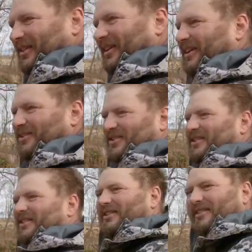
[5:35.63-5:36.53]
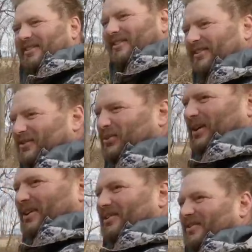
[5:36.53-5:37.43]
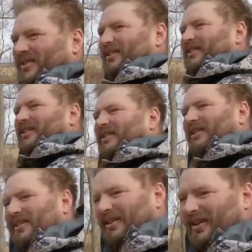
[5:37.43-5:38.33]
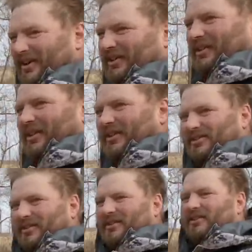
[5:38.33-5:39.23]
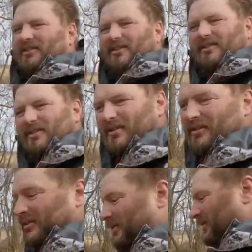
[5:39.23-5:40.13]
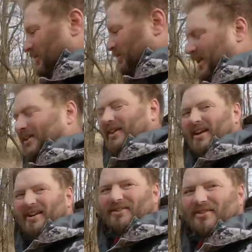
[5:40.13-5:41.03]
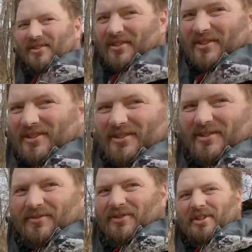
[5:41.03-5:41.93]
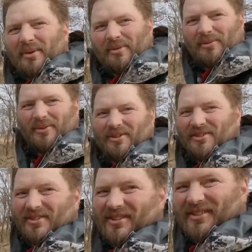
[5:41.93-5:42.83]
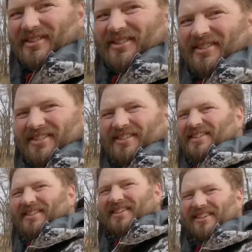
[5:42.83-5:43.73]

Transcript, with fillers: guess twice out of that. Uh, so three behind times? the house, and this is the first time in the woods. Three times.